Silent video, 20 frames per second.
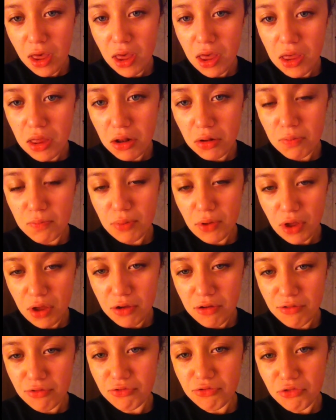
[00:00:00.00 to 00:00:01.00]
Help,
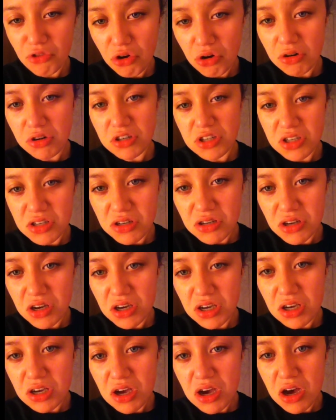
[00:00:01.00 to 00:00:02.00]
I've fallen and
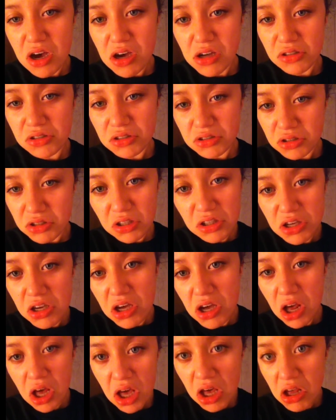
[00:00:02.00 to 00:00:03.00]
I can't
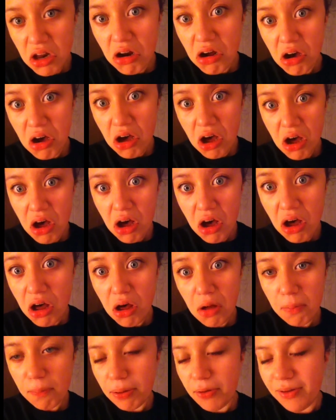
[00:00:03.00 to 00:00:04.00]
get
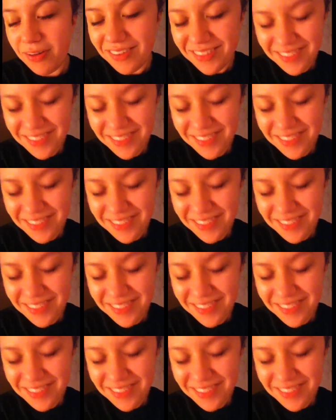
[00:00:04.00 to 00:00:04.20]
up.